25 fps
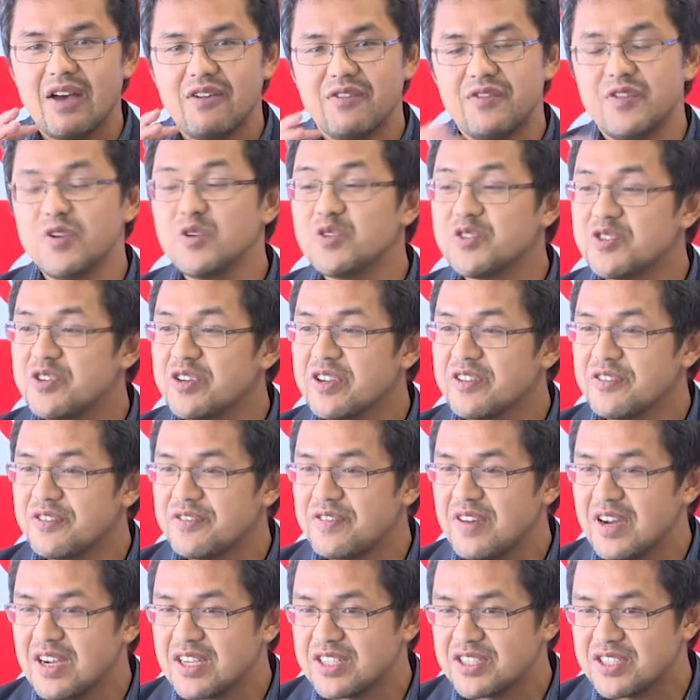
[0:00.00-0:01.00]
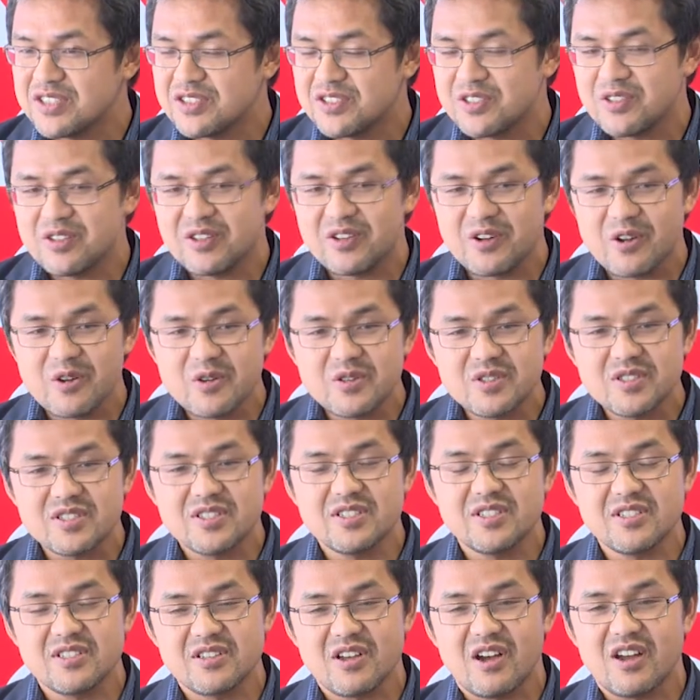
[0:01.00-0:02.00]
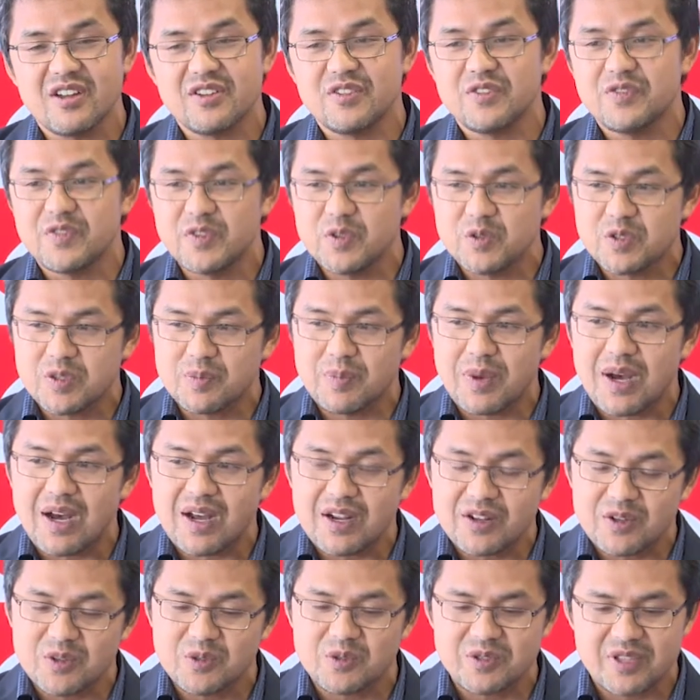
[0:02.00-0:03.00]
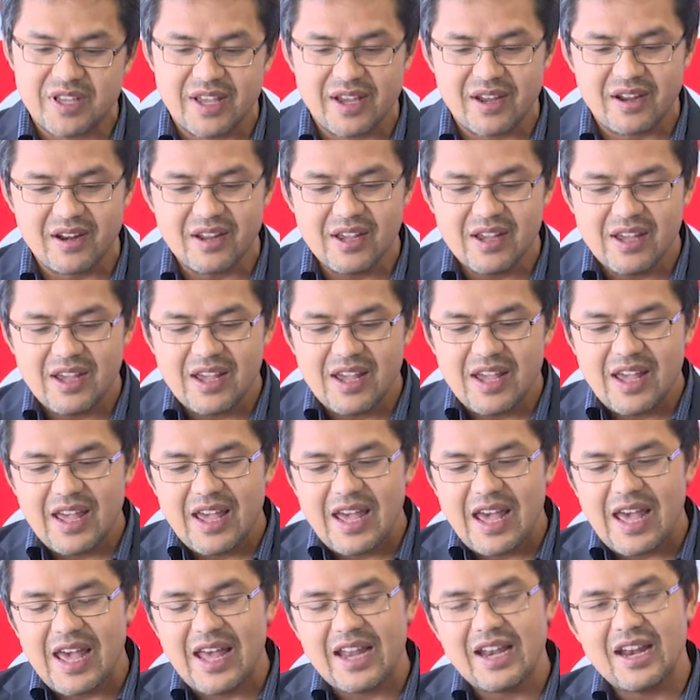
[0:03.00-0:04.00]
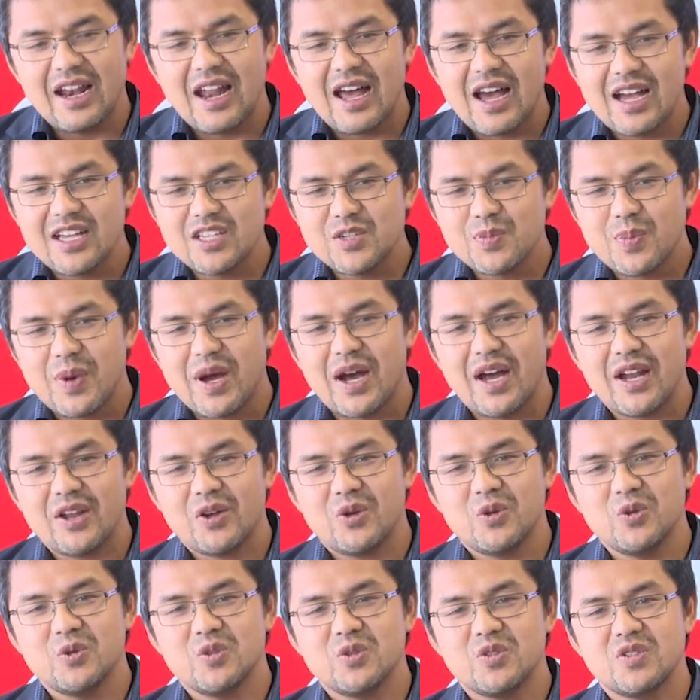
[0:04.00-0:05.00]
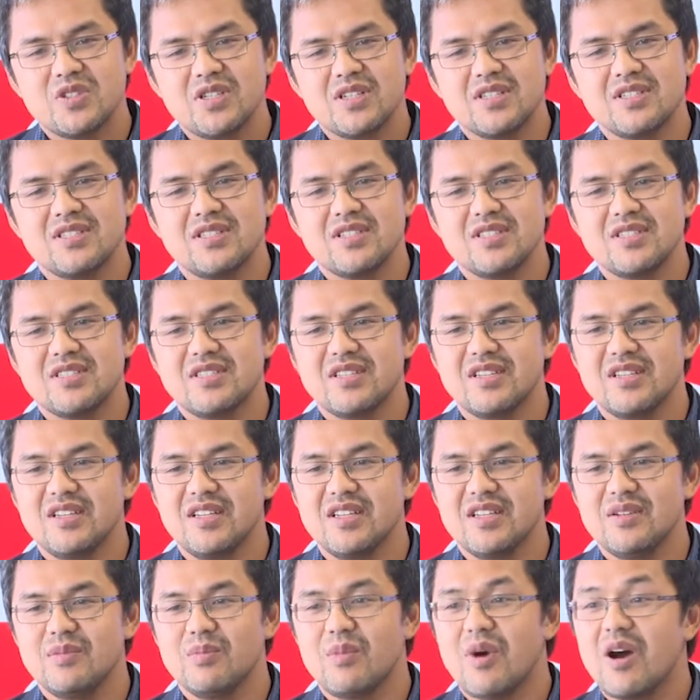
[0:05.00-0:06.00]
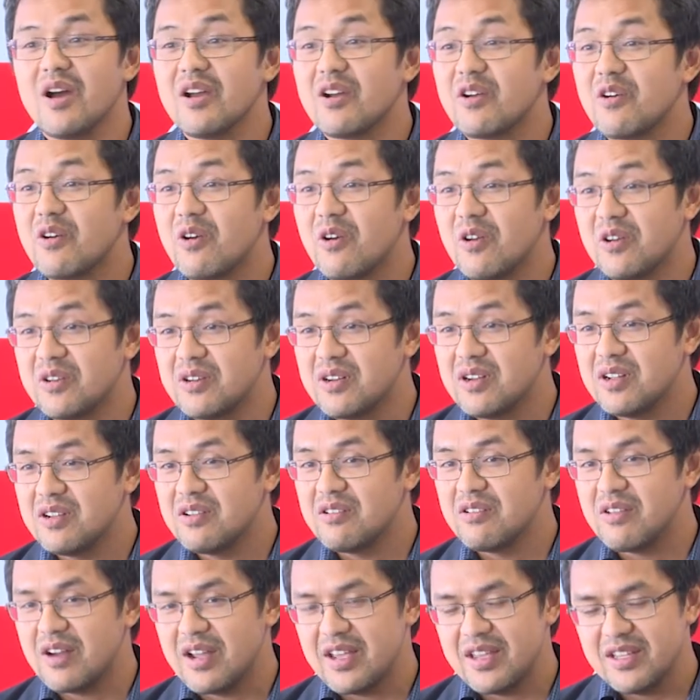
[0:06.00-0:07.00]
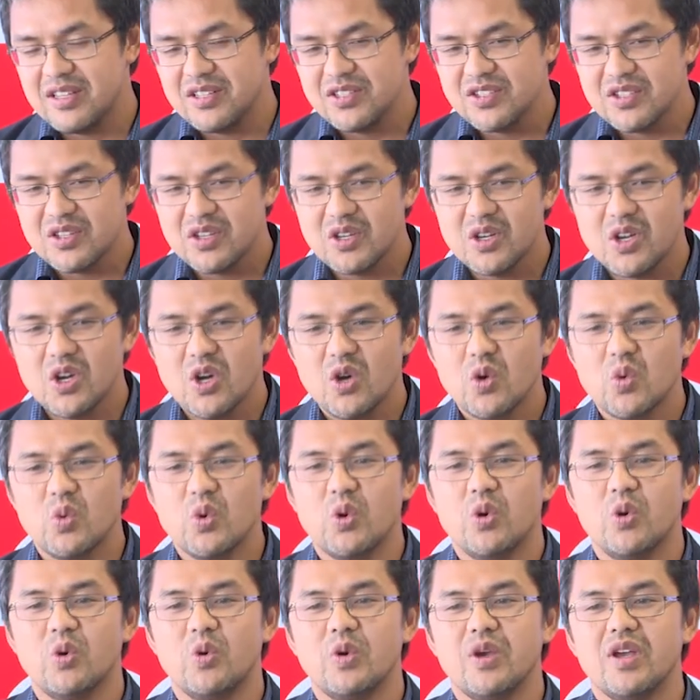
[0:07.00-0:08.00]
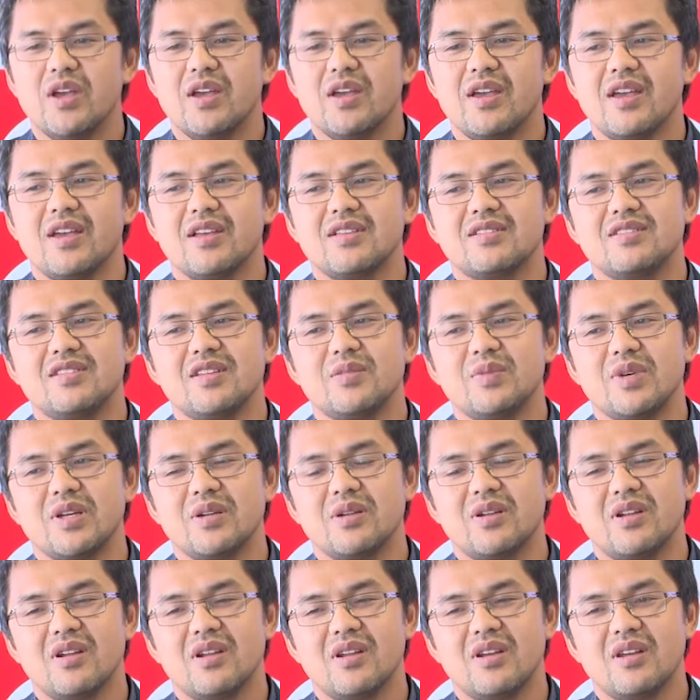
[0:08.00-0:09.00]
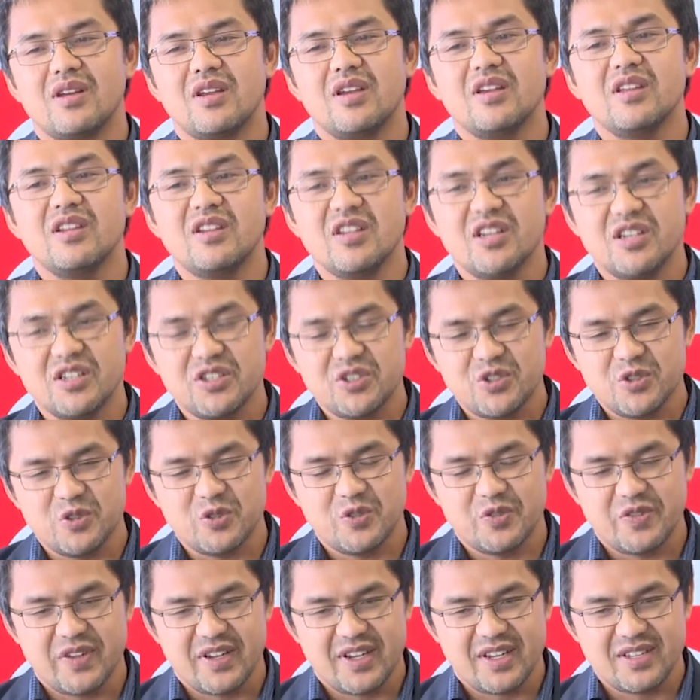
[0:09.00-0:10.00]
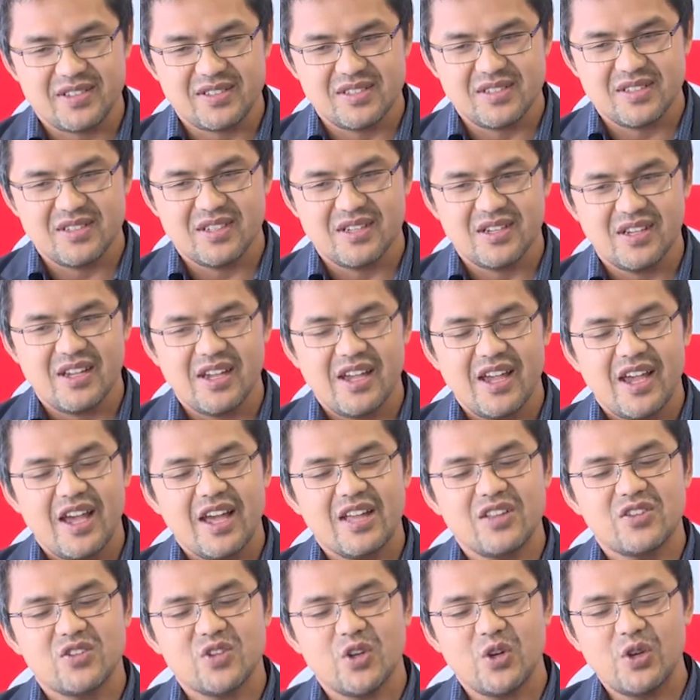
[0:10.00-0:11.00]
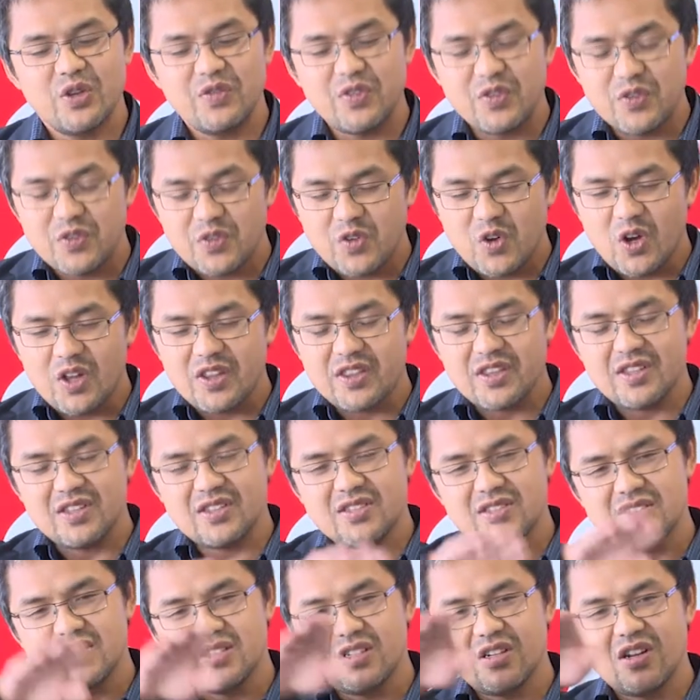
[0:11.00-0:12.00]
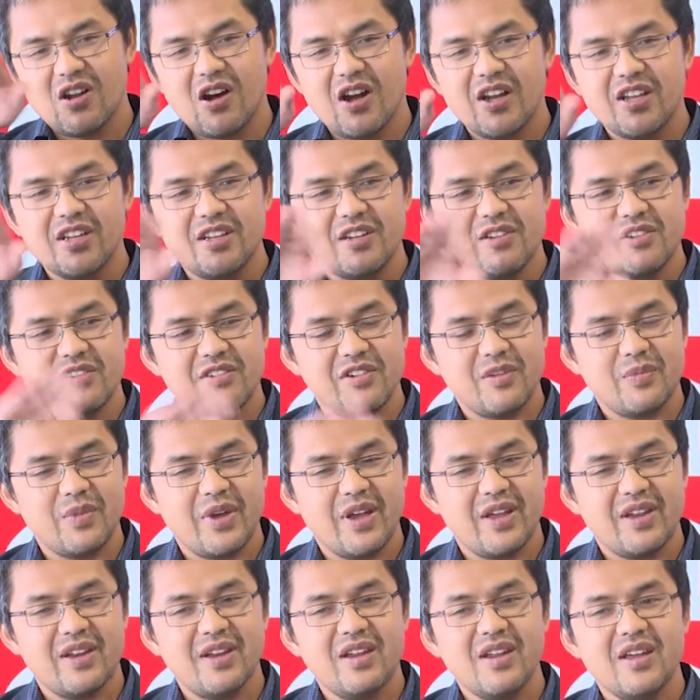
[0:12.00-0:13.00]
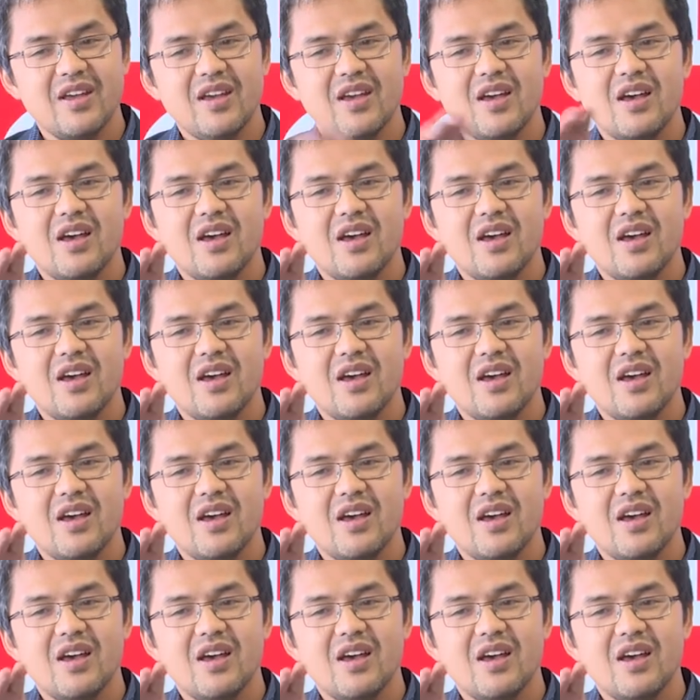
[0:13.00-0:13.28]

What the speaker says: filtering function. So the nose is designed to filter particles out. And large particles existing in micron range will exhibit inertial effects. And so if you've got this 90-degree bend,